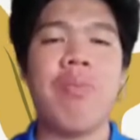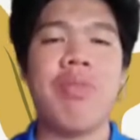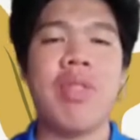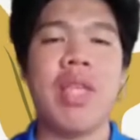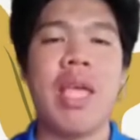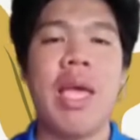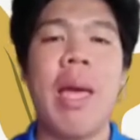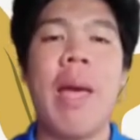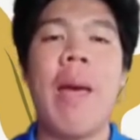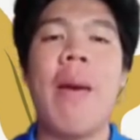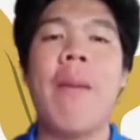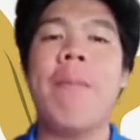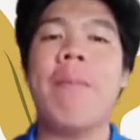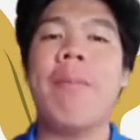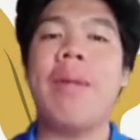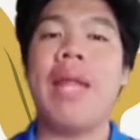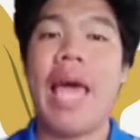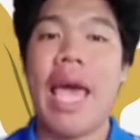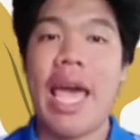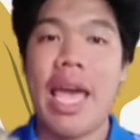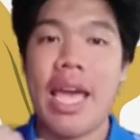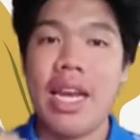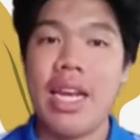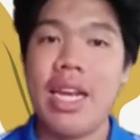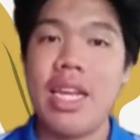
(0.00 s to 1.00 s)
plan
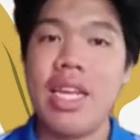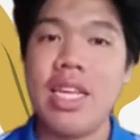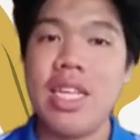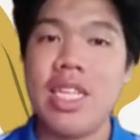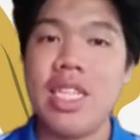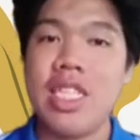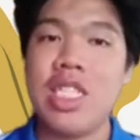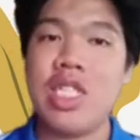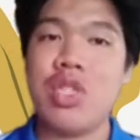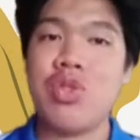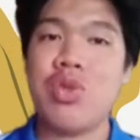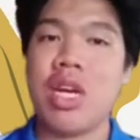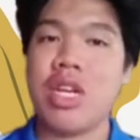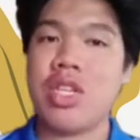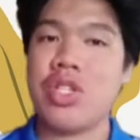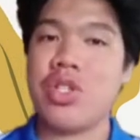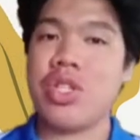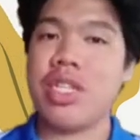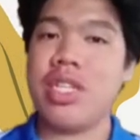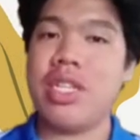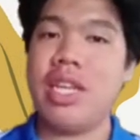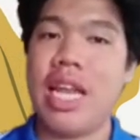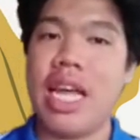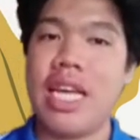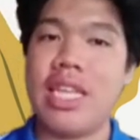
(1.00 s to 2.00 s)
structured
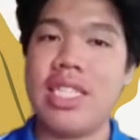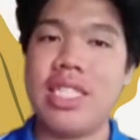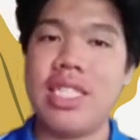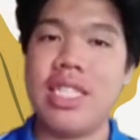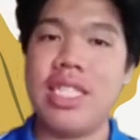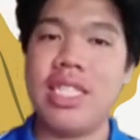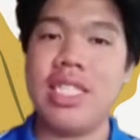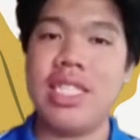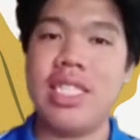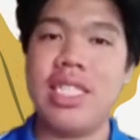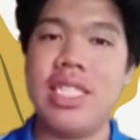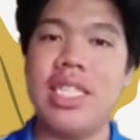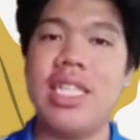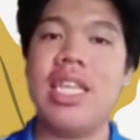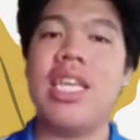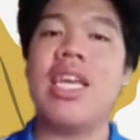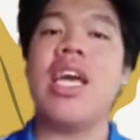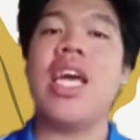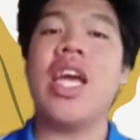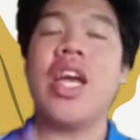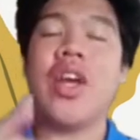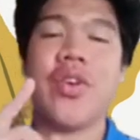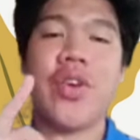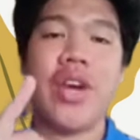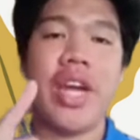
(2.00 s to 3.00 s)
lessons,
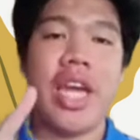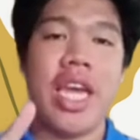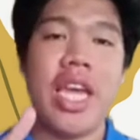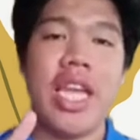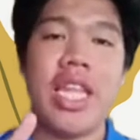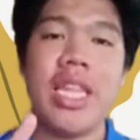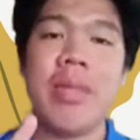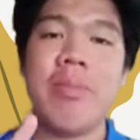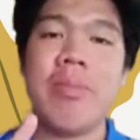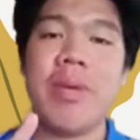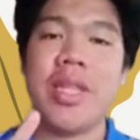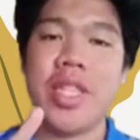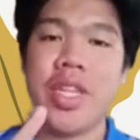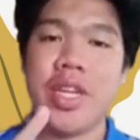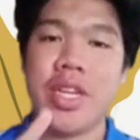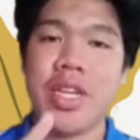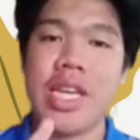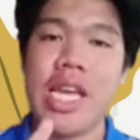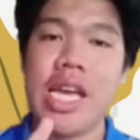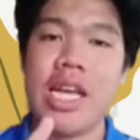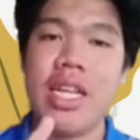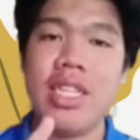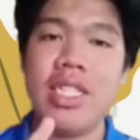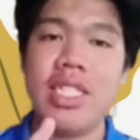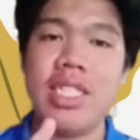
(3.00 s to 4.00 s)
create
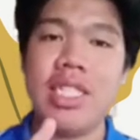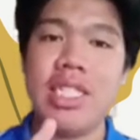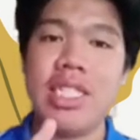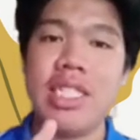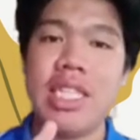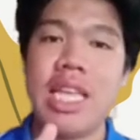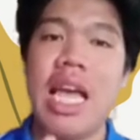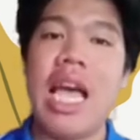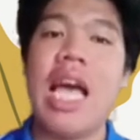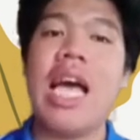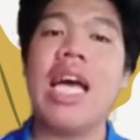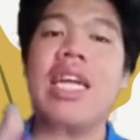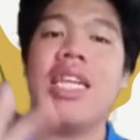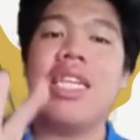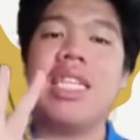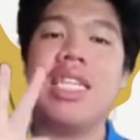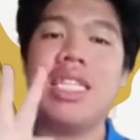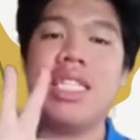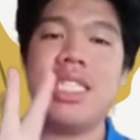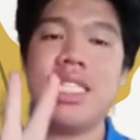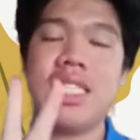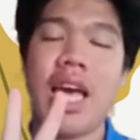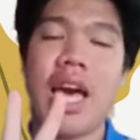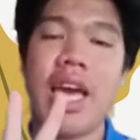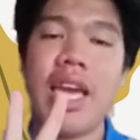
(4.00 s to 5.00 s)
materials,
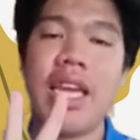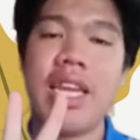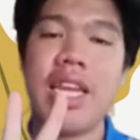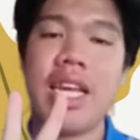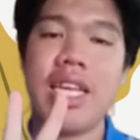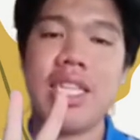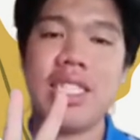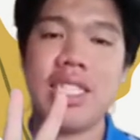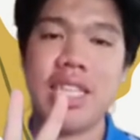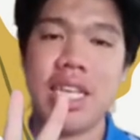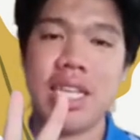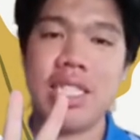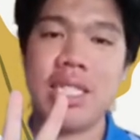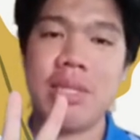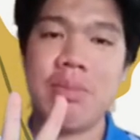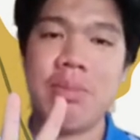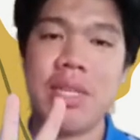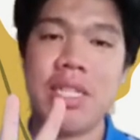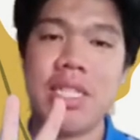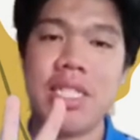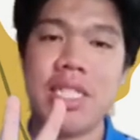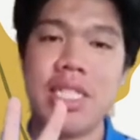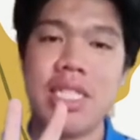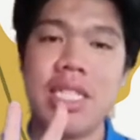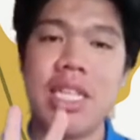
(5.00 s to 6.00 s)
design
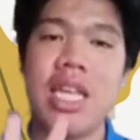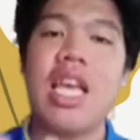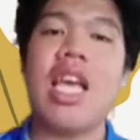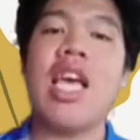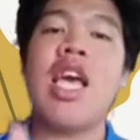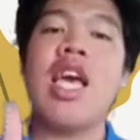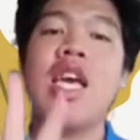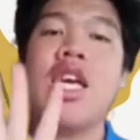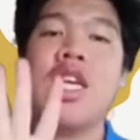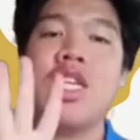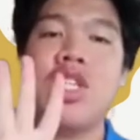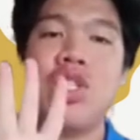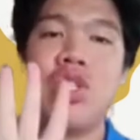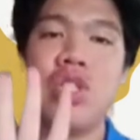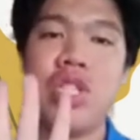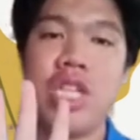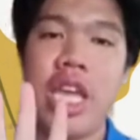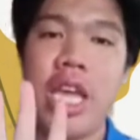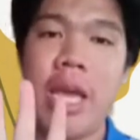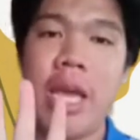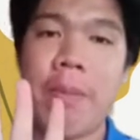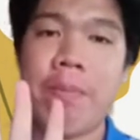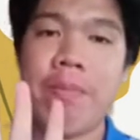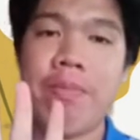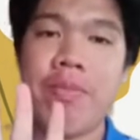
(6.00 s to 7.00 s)
assessments, shape
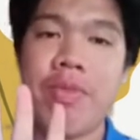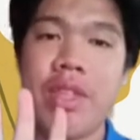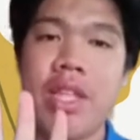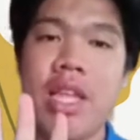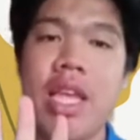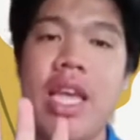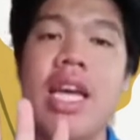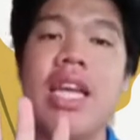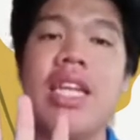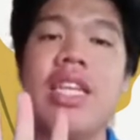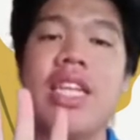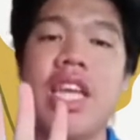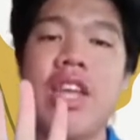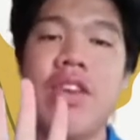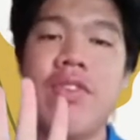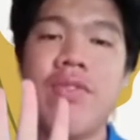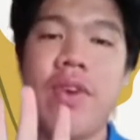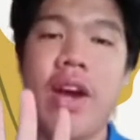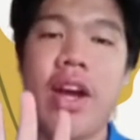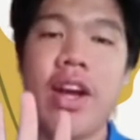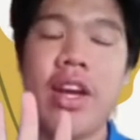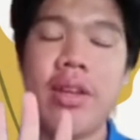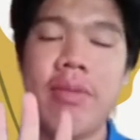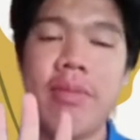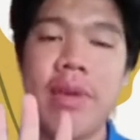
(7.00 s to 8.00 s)
the
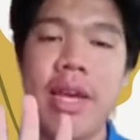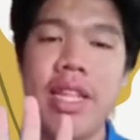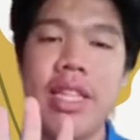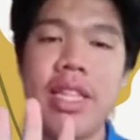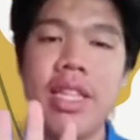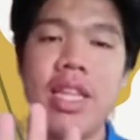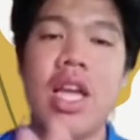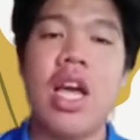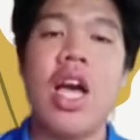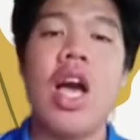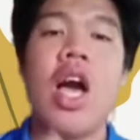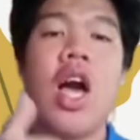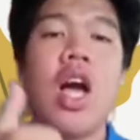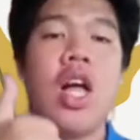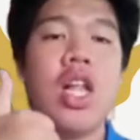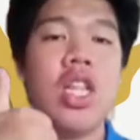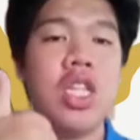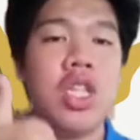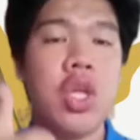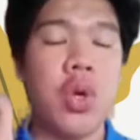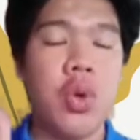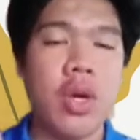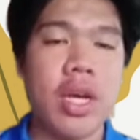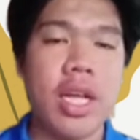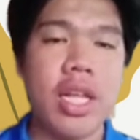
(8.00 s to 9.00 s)
environment,
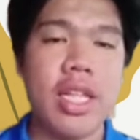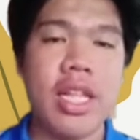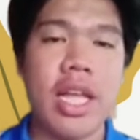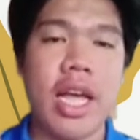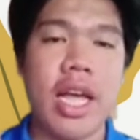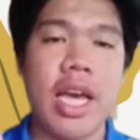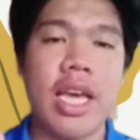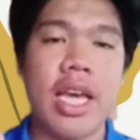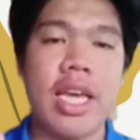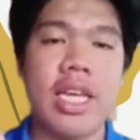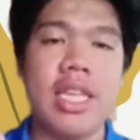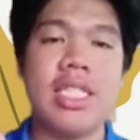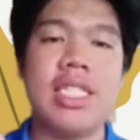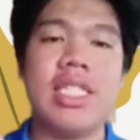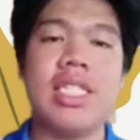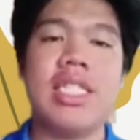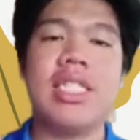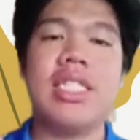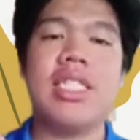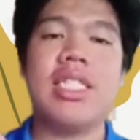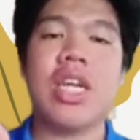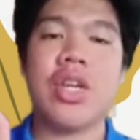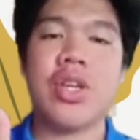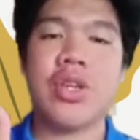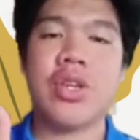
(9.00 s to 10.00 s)
localize the
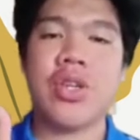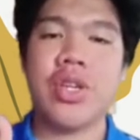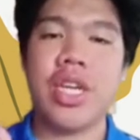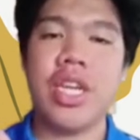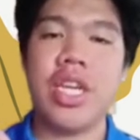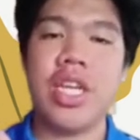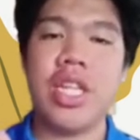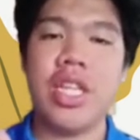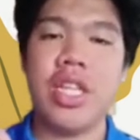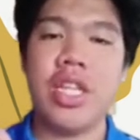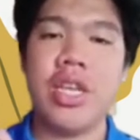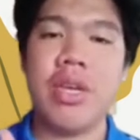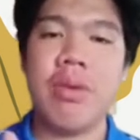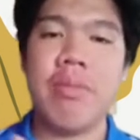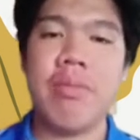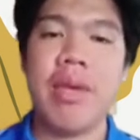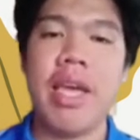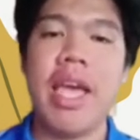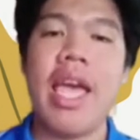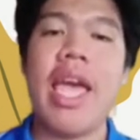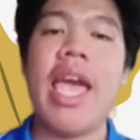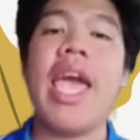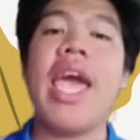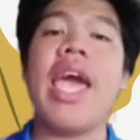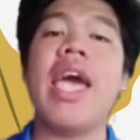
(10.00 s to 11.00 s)
curriculum,
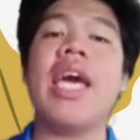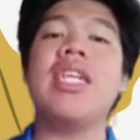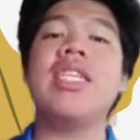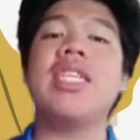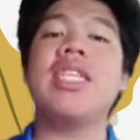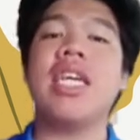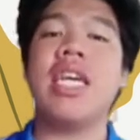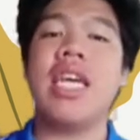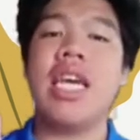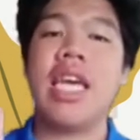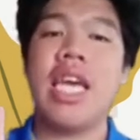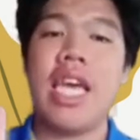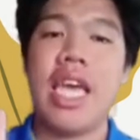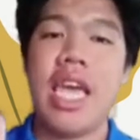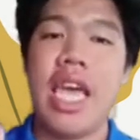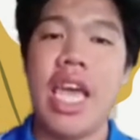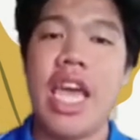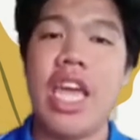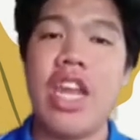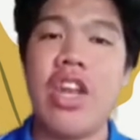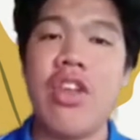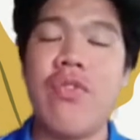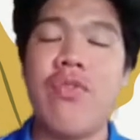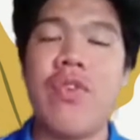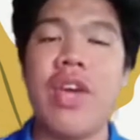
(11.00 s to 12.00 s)
and
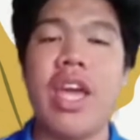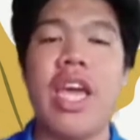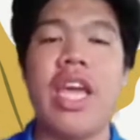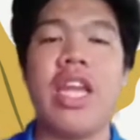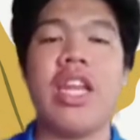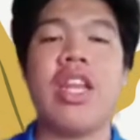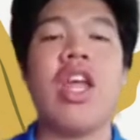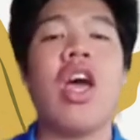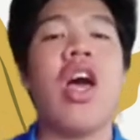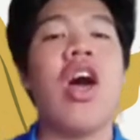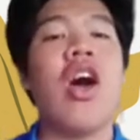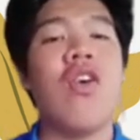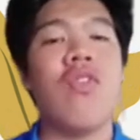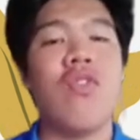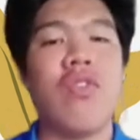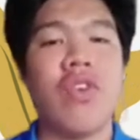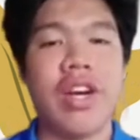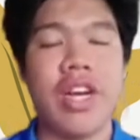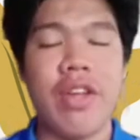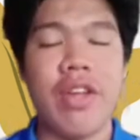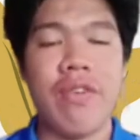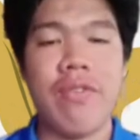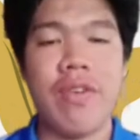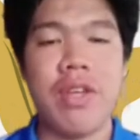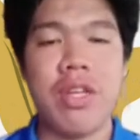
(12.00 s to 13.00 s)
innovate for the
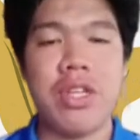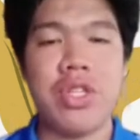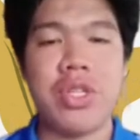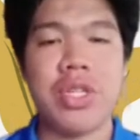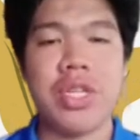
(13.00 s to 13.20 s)
future.